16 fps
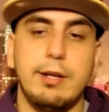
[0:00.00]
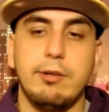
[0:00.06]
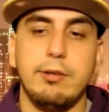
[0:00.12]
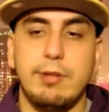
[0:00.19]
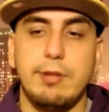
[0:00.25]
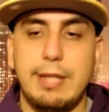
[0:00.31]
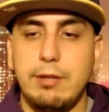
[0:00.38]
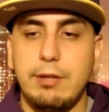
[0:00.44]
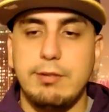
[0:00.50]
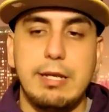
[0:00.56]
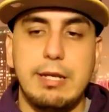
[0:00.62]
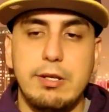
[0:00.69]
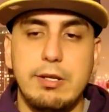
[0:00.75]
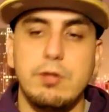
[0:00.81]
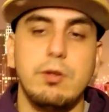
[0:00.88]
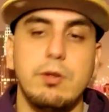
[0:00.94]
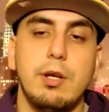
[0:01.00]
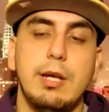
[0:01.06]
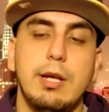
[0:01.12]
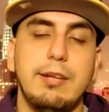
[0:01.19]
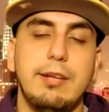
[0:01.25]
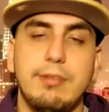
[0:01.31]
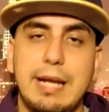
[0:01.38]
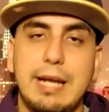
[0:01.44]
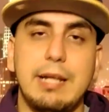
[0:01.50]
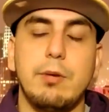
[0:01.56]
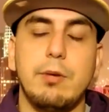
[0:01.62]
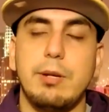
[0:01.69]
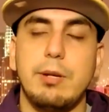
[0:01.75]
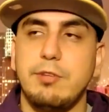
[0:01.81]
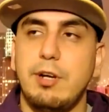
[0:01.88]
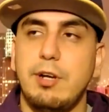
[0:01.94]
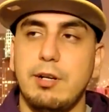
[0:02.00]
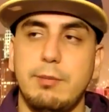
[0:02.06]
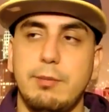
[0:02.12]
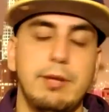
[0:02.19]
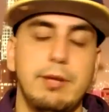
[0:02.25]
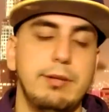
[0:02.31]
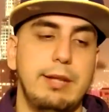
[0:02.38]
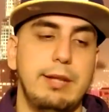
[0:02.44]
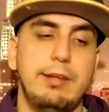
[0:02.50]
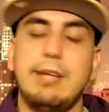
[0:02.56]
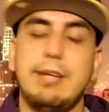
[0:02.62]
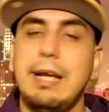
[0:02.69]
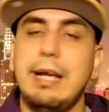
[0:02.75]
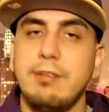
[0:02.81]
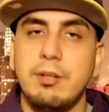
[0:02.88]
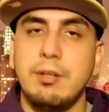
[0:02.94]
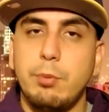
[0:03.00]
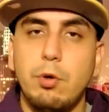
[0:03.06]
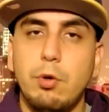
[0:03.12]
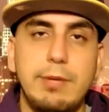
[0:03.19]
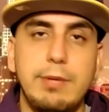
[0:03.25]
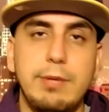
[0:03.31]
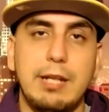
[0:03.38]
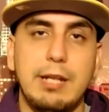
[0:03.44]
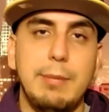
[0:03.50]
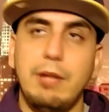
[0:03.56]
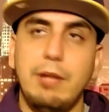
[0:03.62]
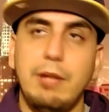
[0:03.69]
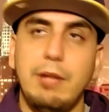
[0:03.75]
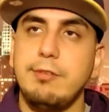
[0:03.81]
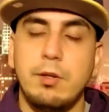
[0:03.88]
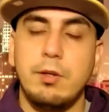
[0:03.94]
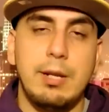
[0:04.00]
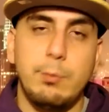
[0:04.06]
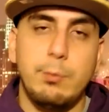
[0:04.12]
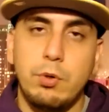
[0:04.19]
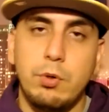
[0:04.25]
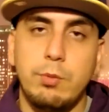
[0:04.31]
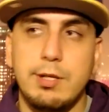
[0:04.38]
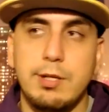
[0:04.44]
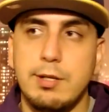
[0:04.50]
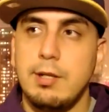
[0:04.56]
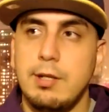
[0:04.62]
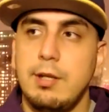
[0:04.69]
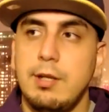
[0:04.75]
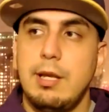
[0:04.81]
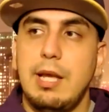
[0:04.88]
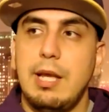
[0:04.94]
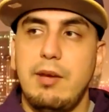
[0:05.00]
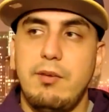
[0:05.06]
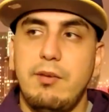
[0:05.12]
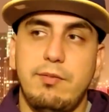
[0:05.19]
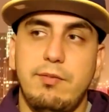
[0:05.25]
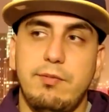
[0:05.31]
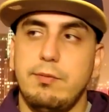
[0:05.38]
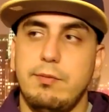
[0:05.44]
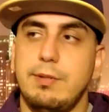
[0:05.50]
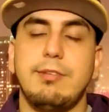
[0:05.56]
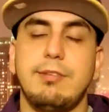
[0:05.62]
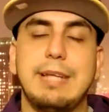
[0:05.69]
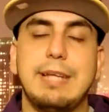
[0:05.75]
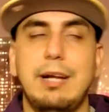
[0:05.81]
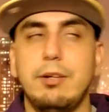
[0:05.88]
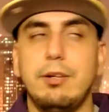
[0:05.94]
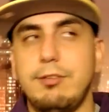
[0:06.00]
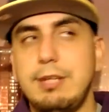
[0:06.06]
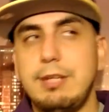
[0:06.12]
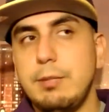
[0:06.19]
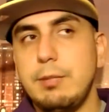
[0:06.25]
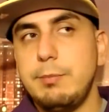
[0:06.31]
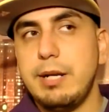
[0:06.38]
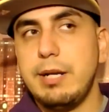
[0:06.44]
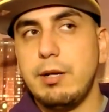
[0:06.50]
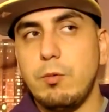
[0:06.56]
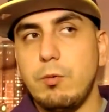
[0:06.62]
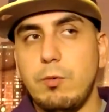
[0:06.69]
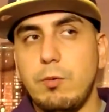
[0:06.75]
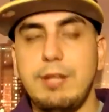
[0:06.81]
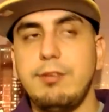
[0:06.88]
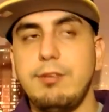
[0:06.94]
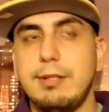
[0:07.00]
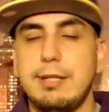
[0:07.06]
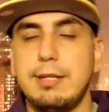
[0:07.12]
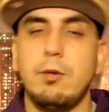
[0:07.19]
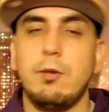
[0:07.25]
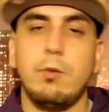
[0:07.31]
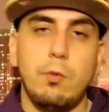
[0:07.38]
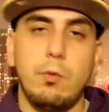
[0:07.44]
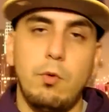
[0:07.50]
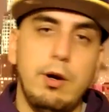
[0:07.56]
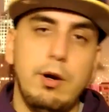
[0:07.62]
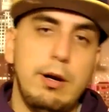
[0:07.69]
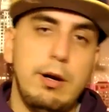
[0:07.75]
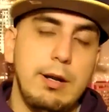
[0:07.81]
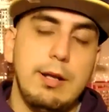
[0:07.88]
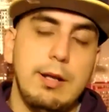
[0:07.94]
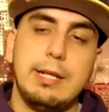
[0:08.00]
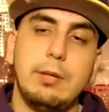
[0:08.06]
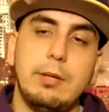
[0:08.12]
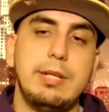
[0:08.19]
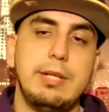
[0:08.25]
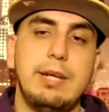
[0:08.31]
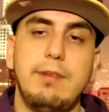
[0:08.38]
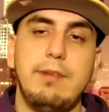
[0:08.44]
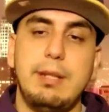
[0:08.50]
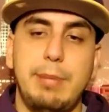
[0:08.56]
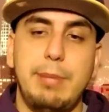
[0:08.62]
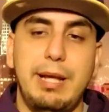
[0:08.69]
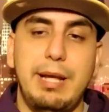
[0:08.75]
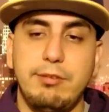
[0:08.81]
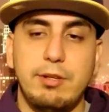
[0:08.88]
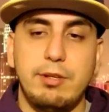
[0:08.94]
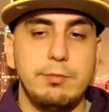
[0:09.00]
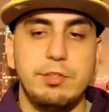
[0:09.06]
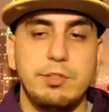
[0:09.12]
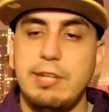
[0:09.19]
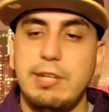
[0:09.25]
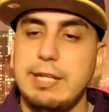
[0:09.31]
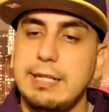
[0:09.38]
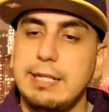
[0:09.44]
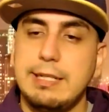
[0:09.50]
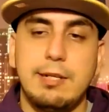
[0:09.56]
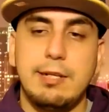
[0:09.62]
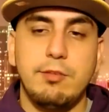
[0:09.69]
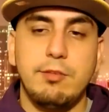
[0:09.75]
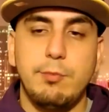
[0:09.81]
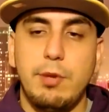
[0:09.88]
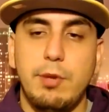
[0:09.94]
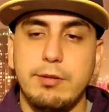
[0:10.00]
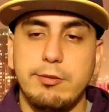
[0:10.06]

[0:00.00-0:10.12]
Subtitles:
So that'll tell you exactly what I'm talking about. Now, this guy's unproven. LaMelo's still not proven. If the scouts see a bigger risk than a reward, they'll definitely pass on him, just like they did his brother.